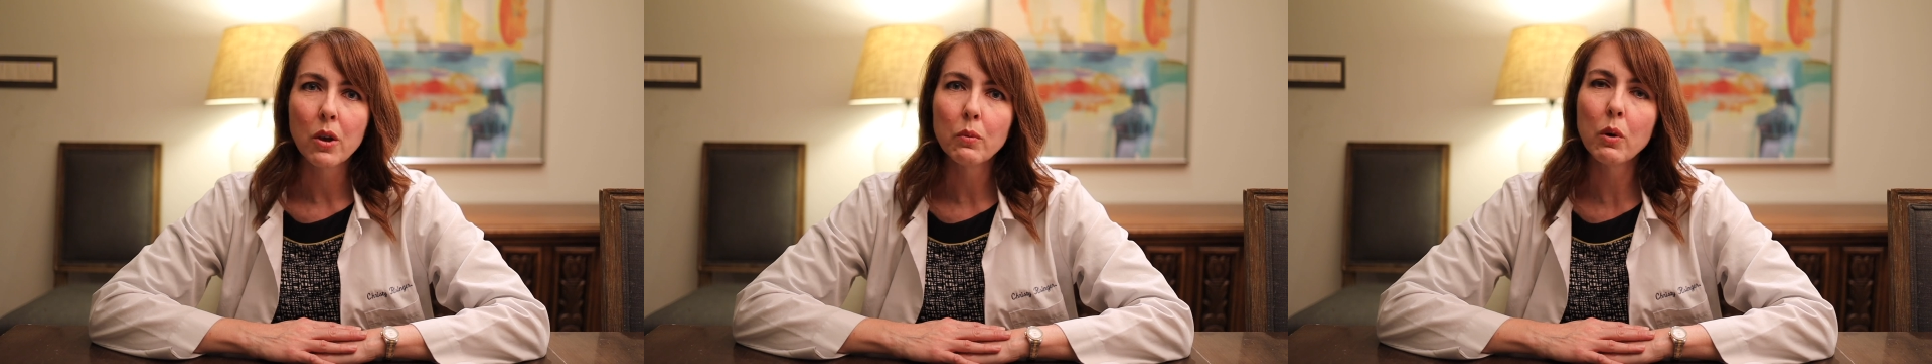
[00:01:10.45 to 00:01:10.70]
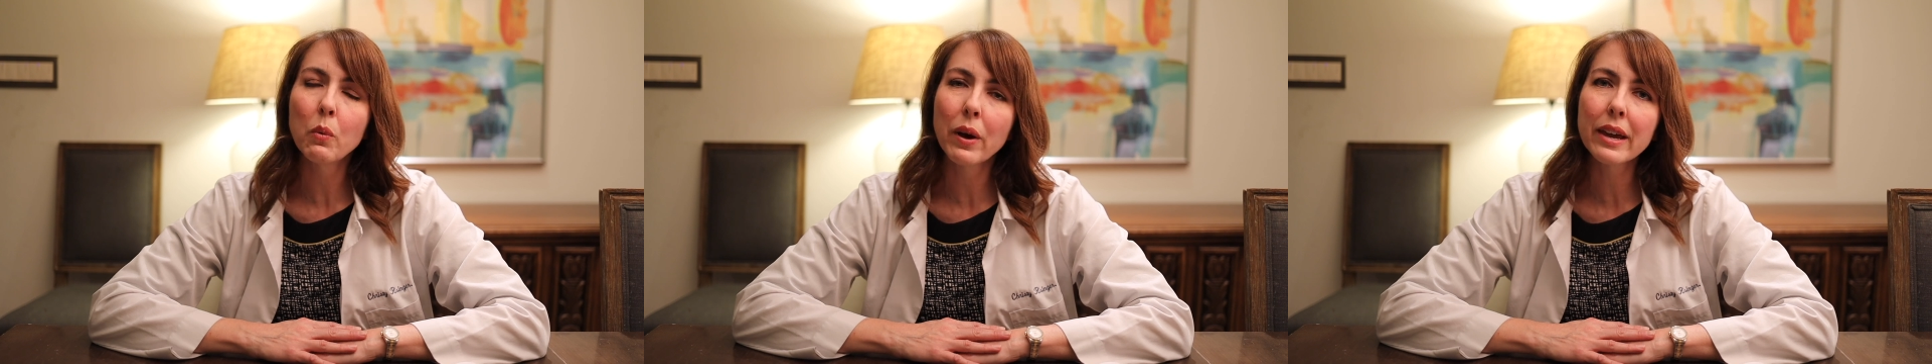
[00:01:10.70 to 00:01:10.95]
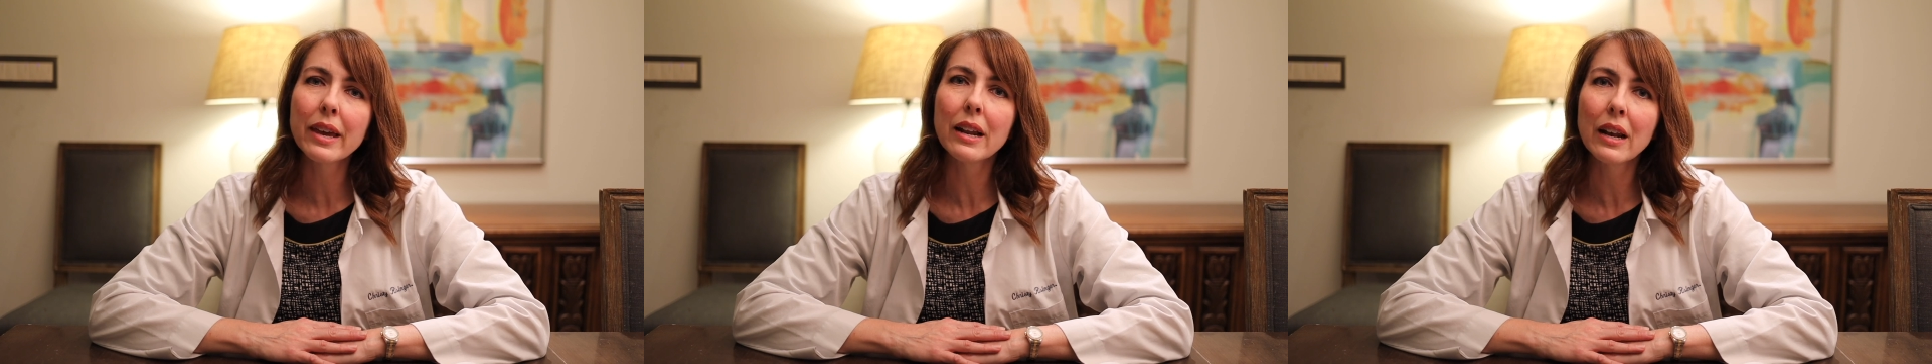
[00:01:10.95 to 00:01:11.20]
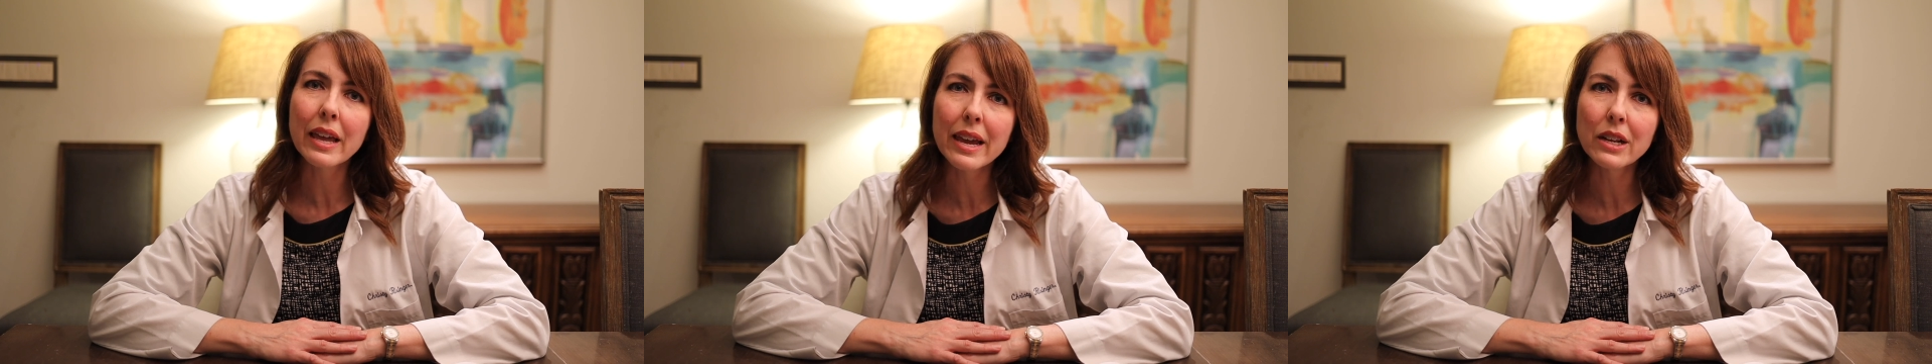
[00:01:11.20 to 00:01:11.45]
Well, what
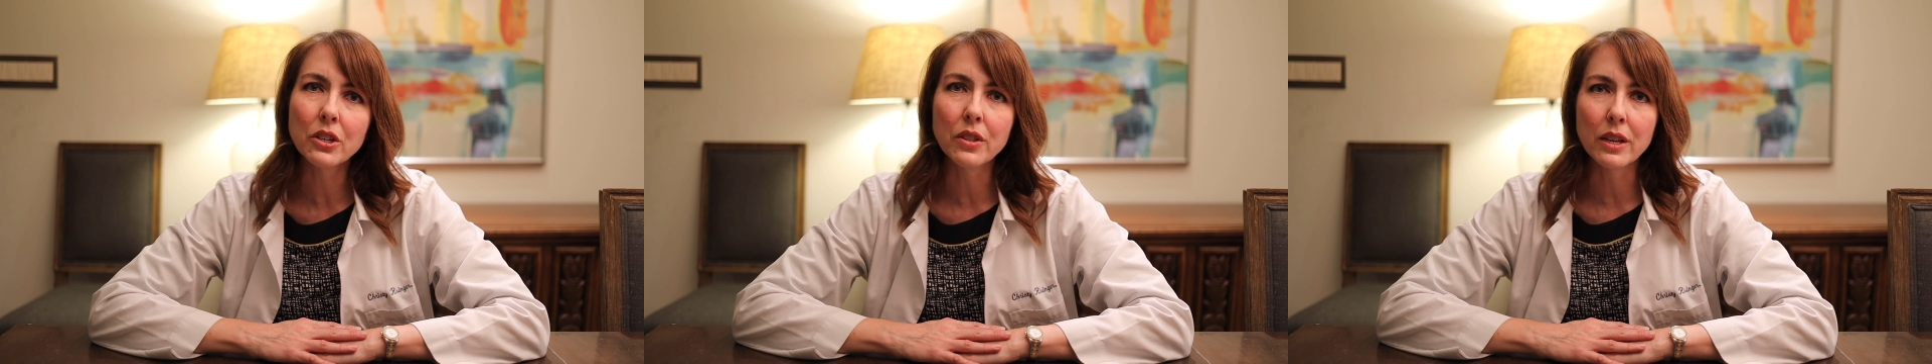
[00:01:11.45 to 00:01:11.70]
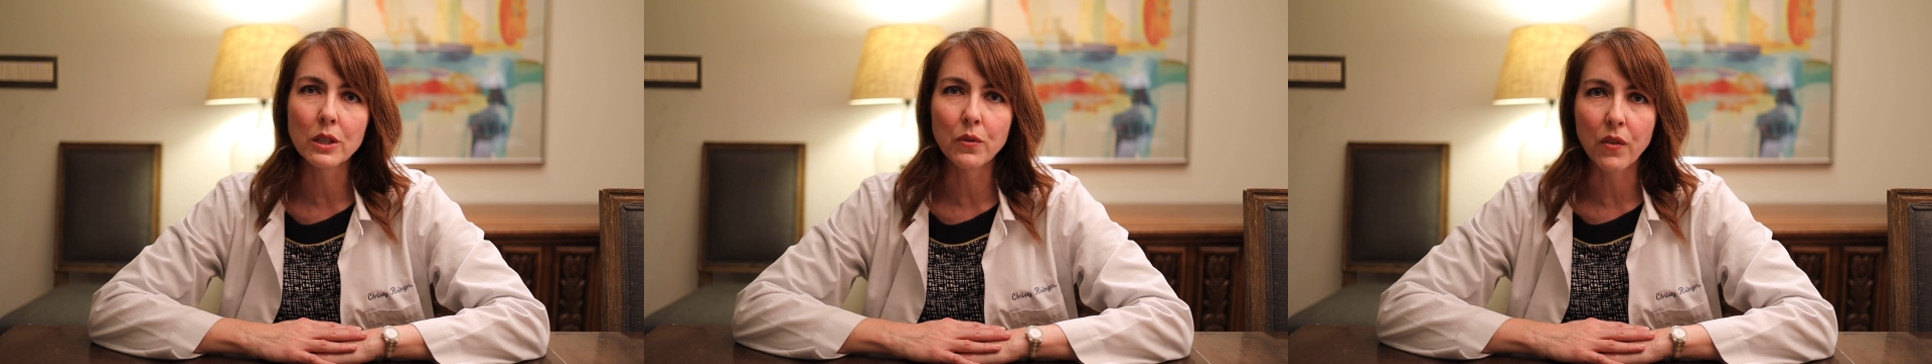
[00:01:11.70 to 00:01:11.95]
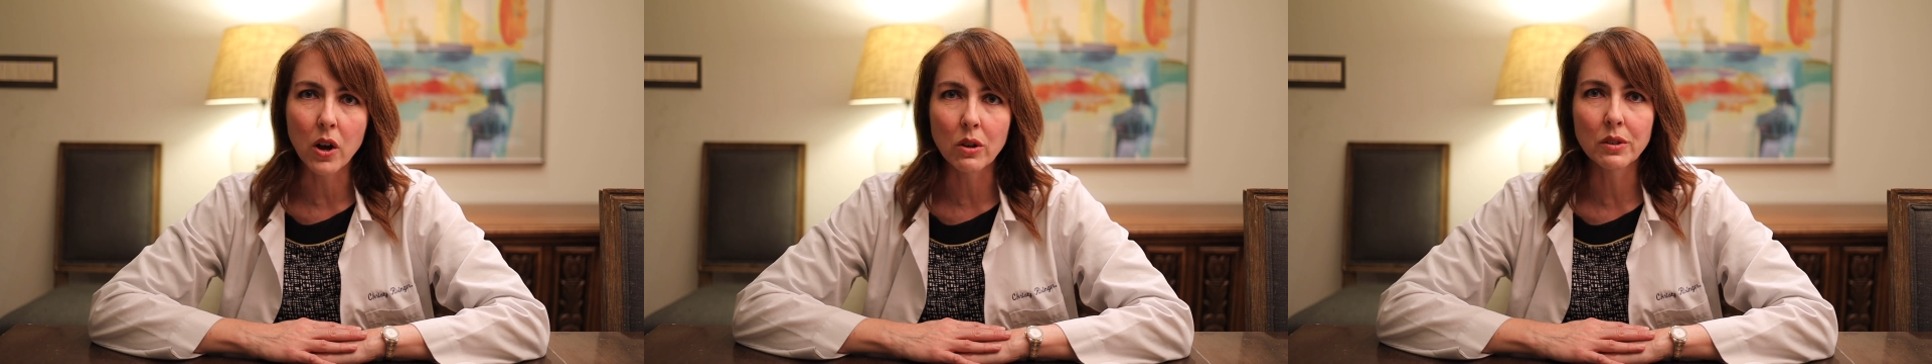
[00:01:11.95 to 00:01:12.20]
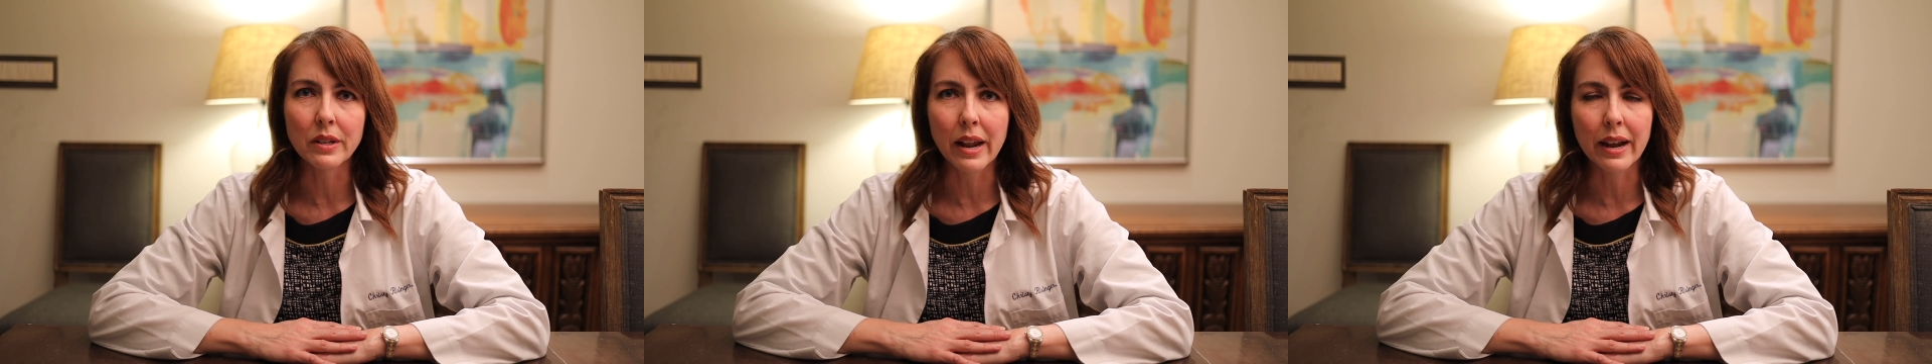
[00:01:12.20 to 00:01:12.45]
can lead to these
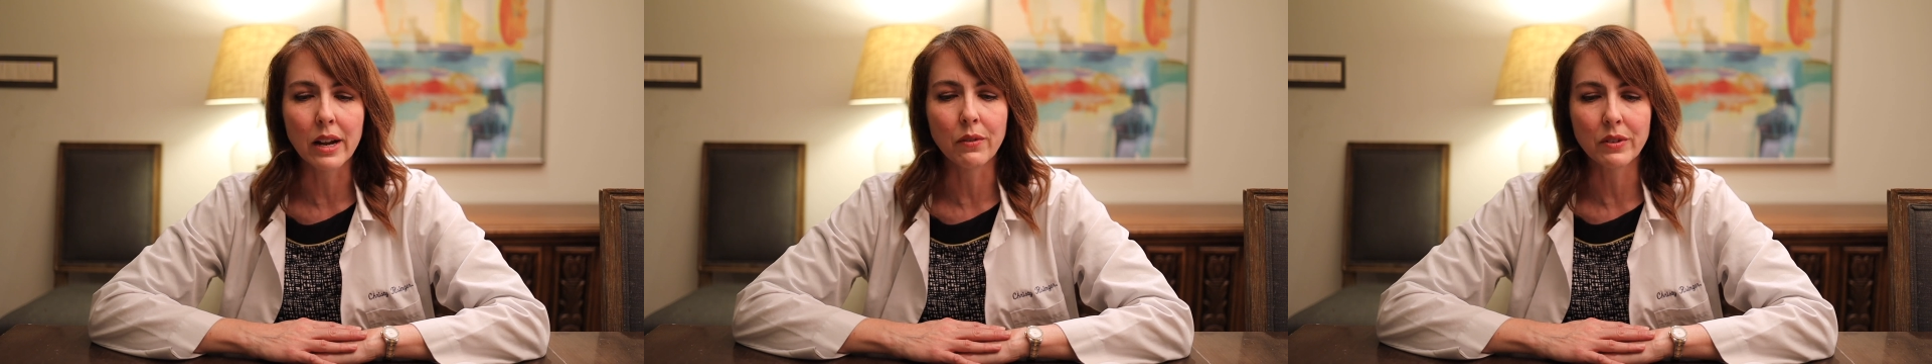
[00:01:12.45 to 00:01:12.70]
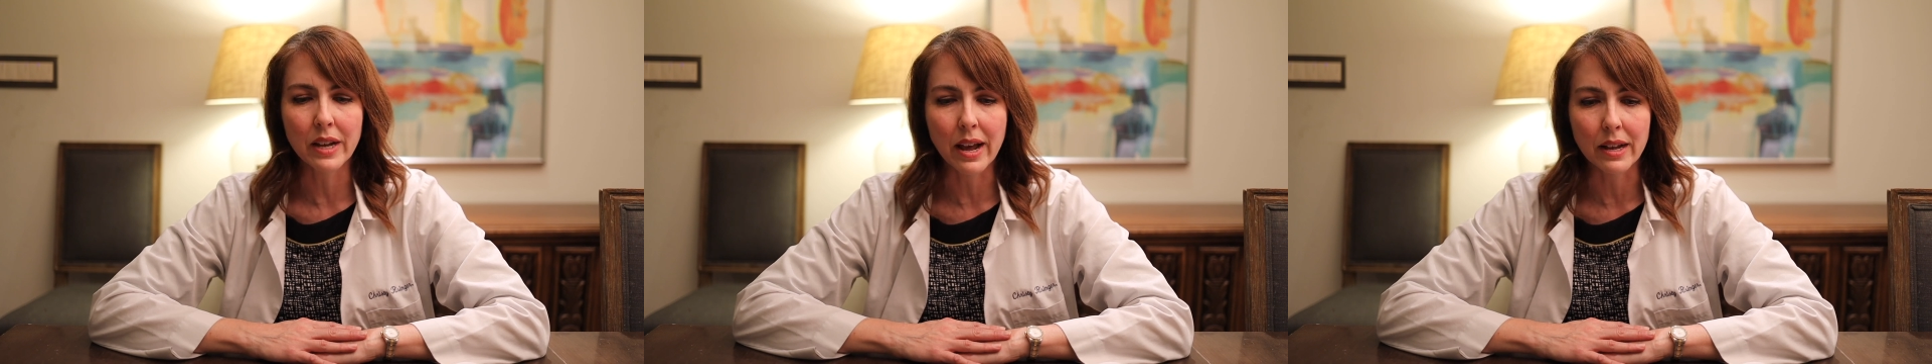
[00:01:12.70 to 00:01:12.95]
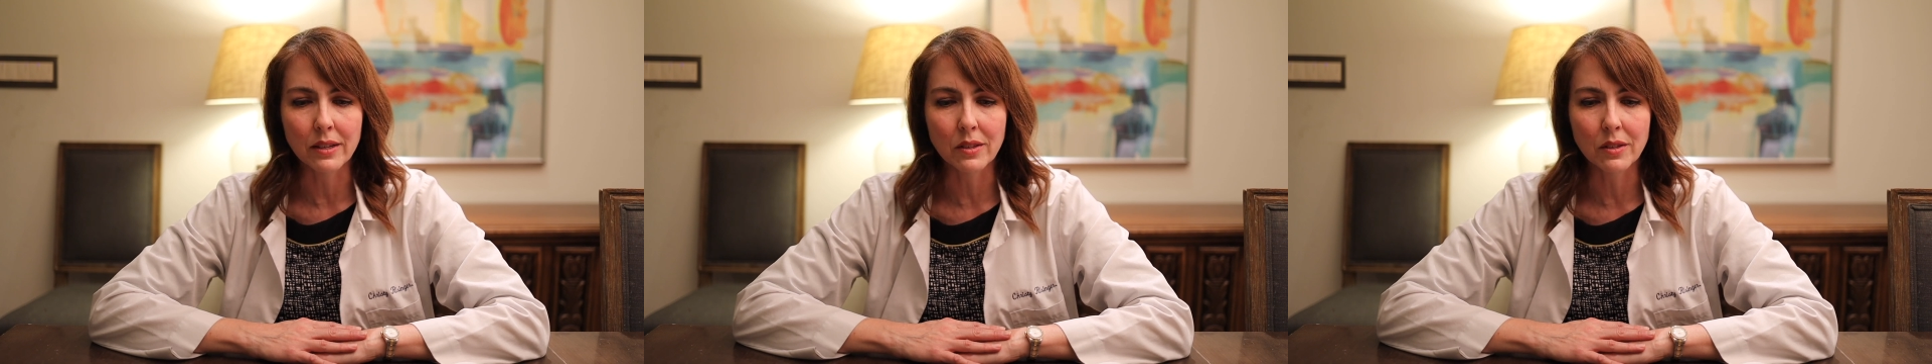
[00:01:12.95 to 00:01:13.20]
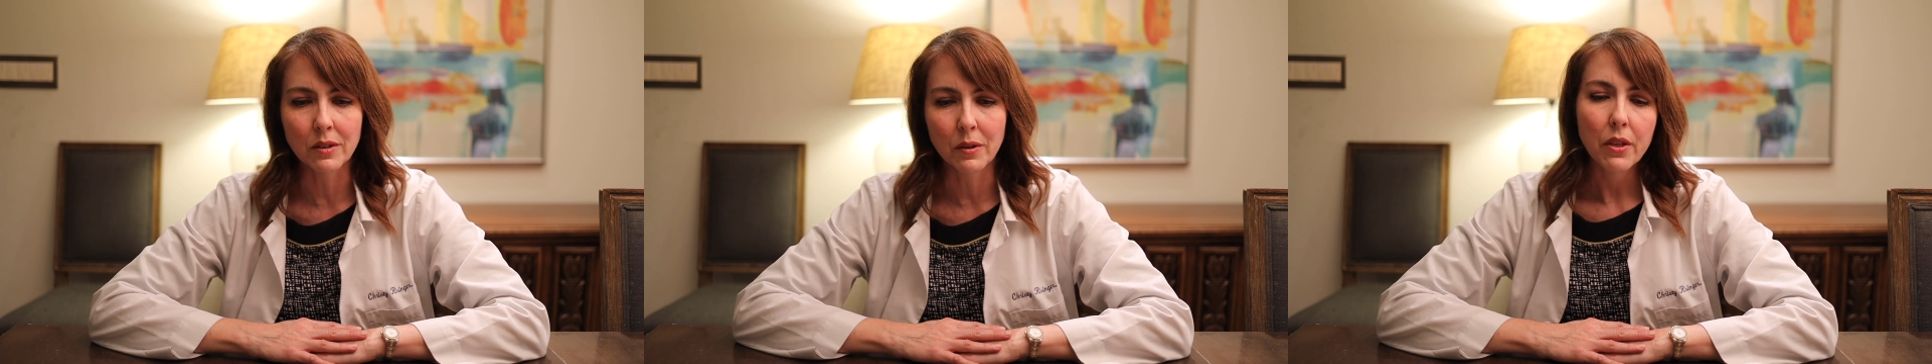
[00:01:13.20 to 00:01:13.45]
false negative
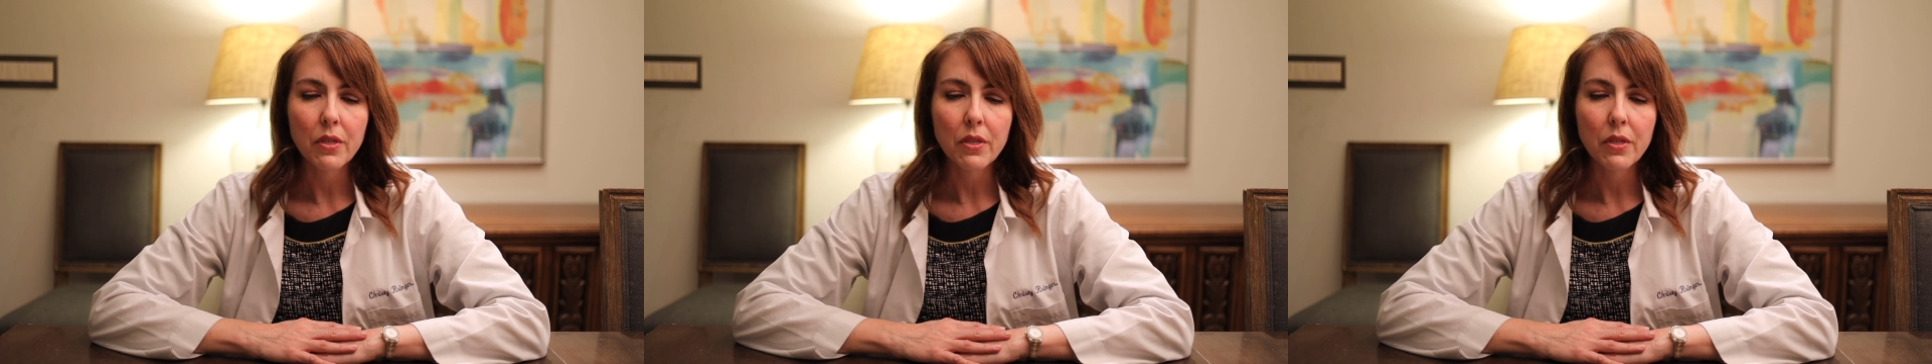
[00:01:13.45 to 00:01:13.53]
tests?